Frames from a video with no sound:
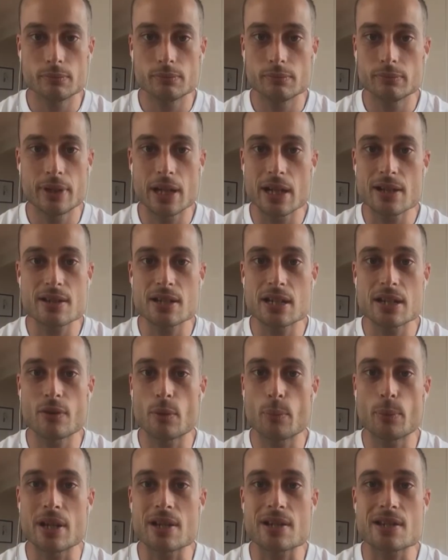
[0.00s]
That's never
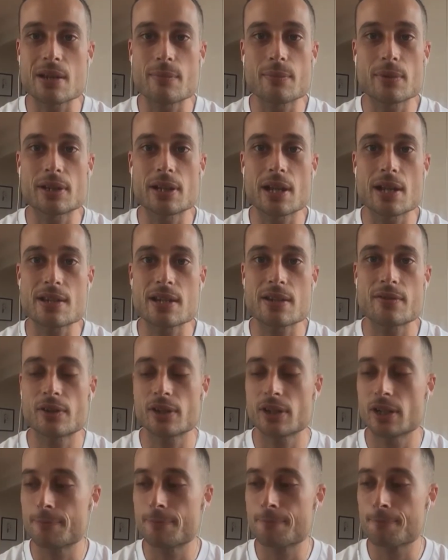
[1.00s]
been something that's
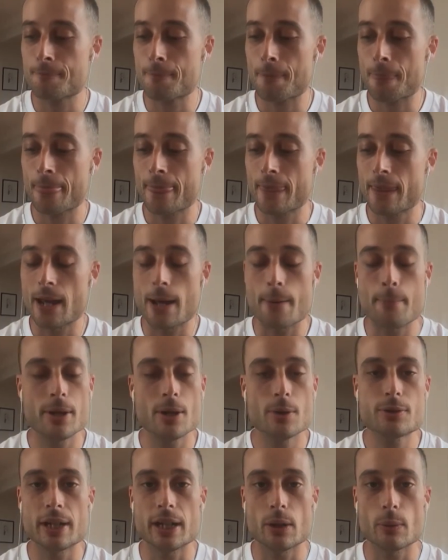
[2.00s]
ever appealed to
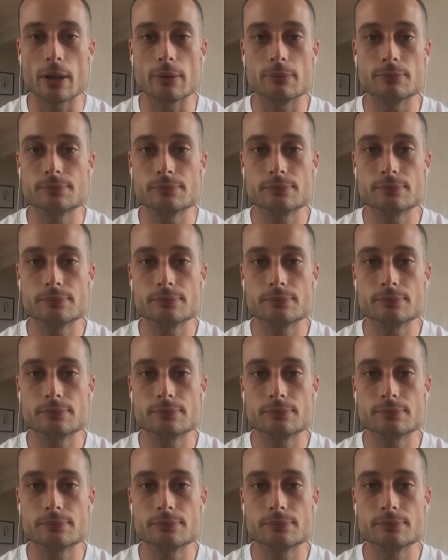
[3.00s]
me in any way.